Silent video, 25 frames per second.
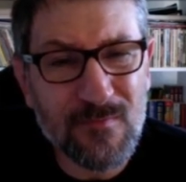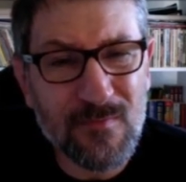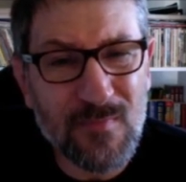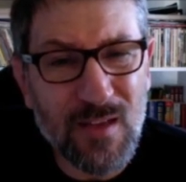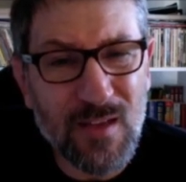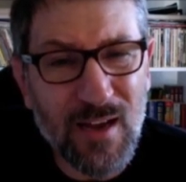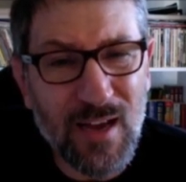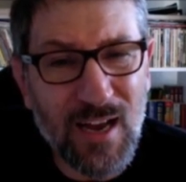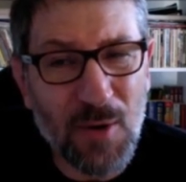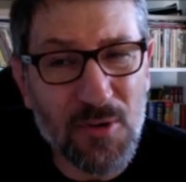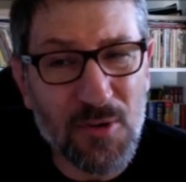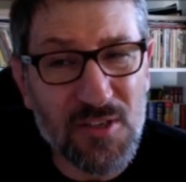
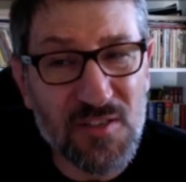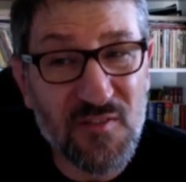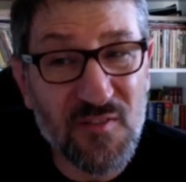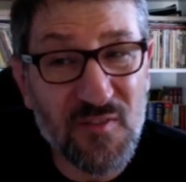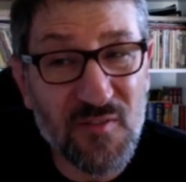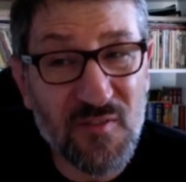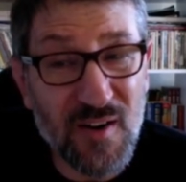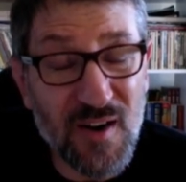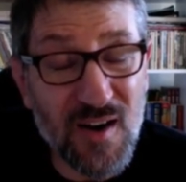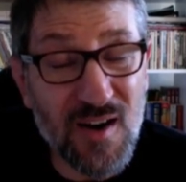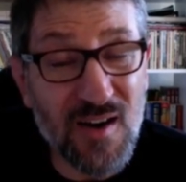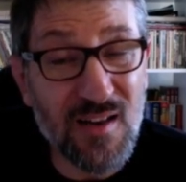I was
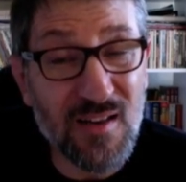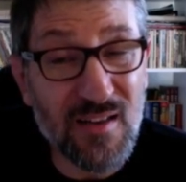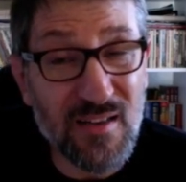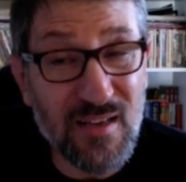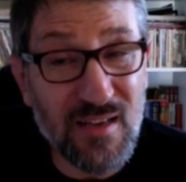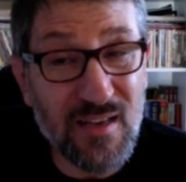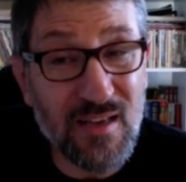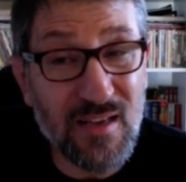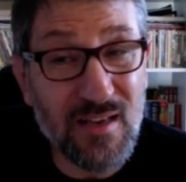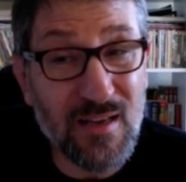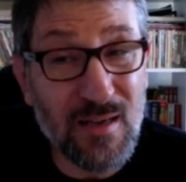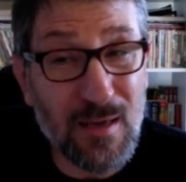
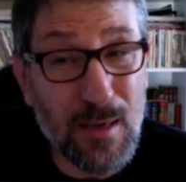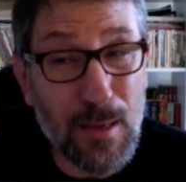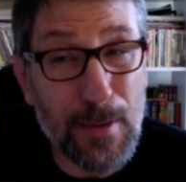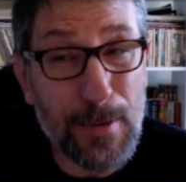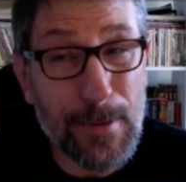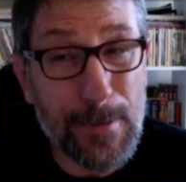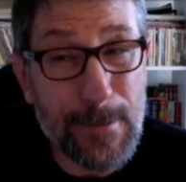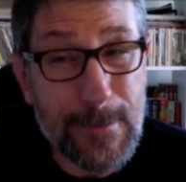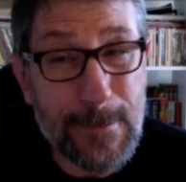fairly